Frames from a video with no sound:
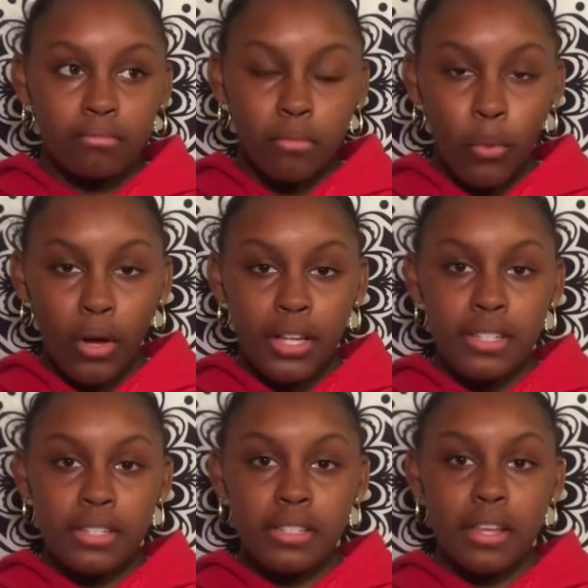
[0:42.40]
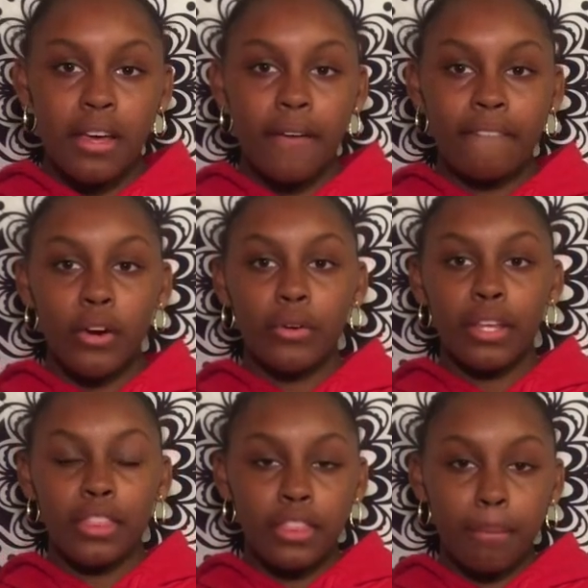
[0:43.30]
was
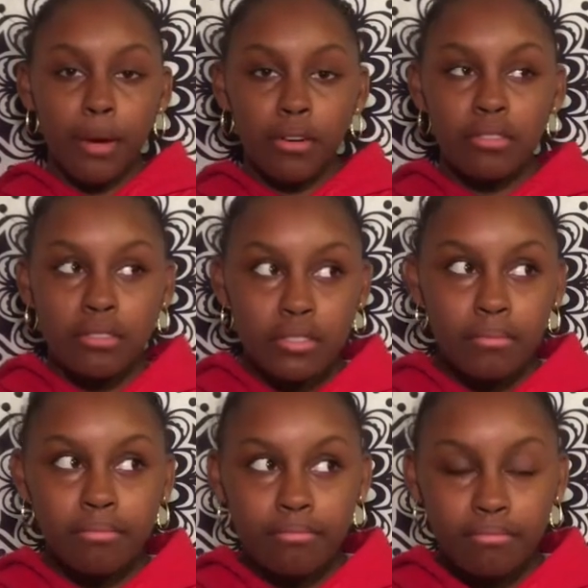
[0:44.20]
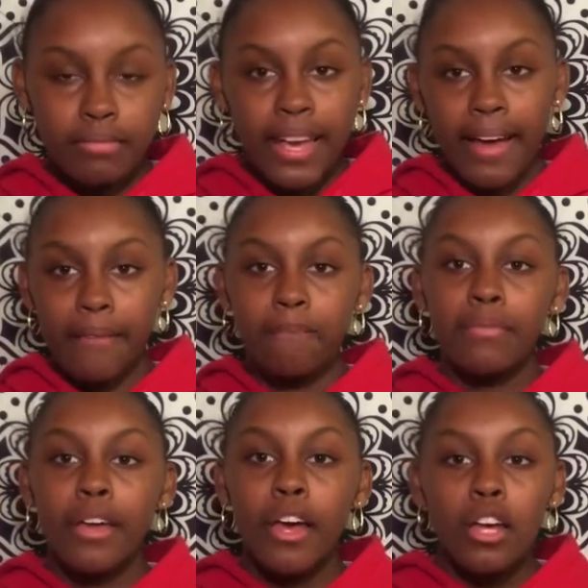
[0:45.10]
voted the most. Yeah.
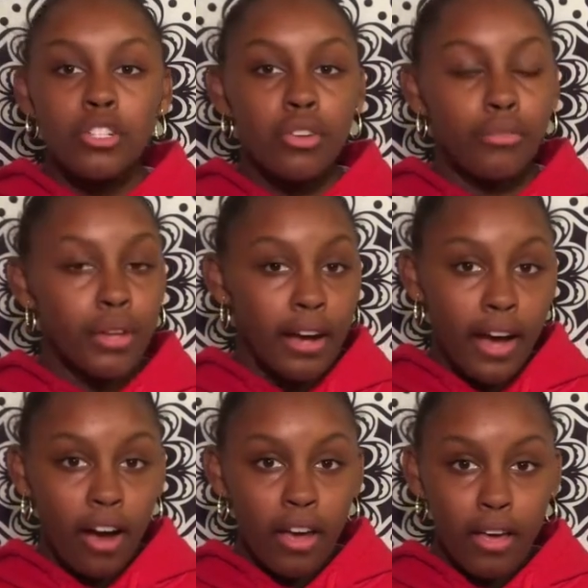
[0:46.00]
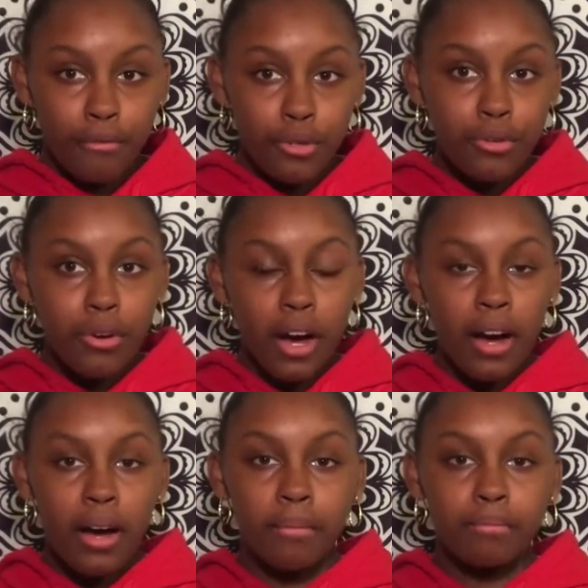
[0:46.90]
So if you
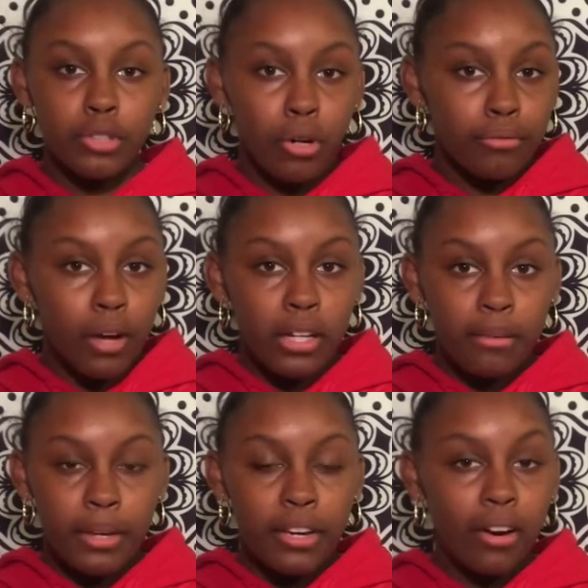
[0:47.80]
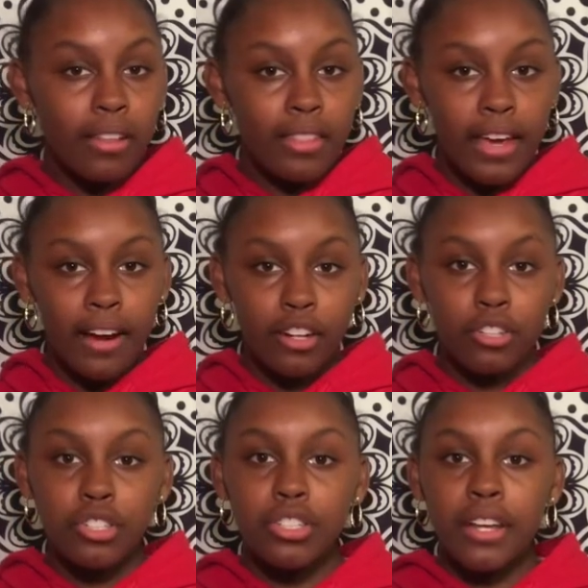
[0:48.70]
don't follow me on there,
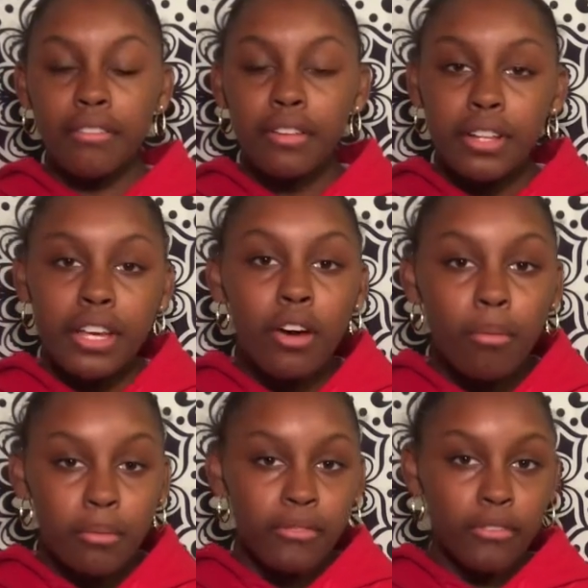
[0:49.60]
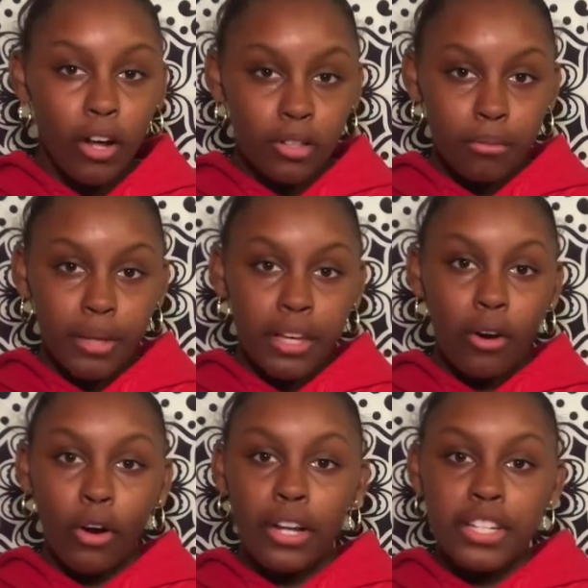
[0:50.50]
you should definitely go follow me
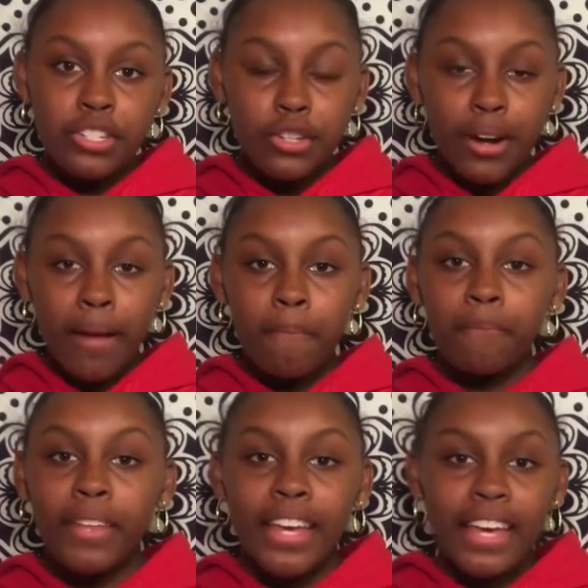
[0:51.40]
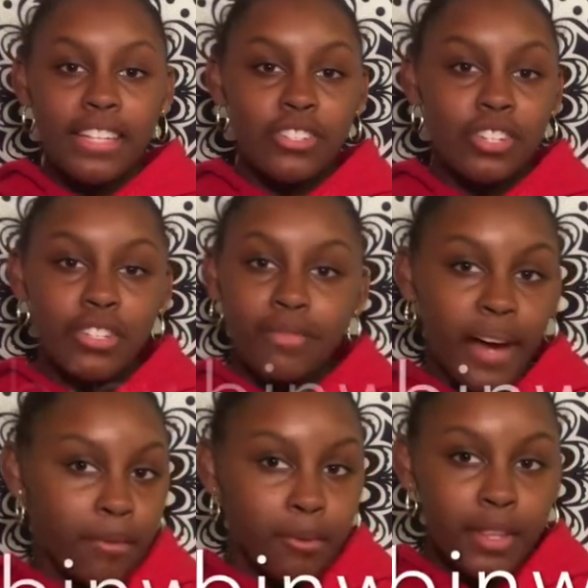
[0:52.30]
on Instagram. It's just
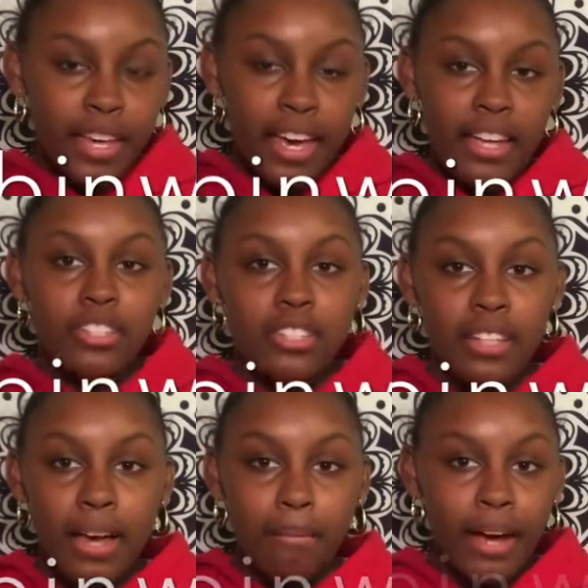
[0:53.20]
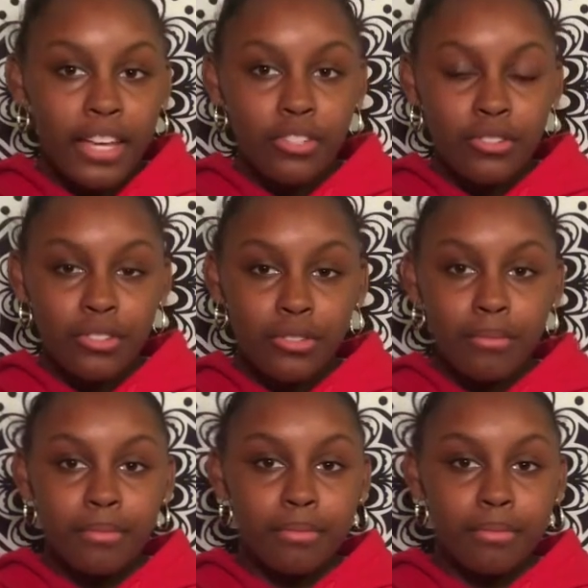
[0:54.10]
Vibin' with K, just like my YouTube